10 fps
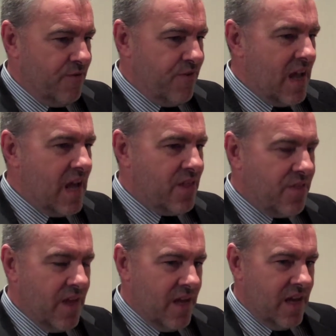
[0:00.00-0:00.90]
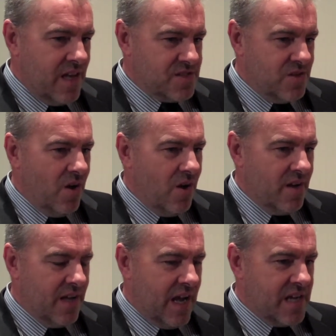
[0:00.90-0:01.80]
faith is not,
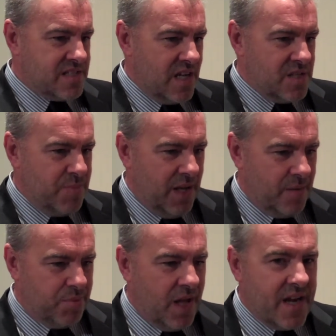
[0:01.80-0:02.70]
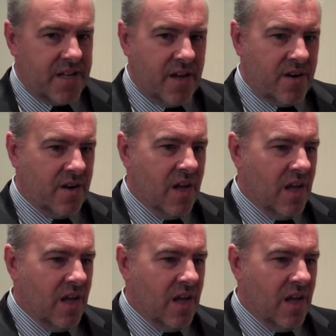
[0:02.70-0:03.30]
as is being implied here,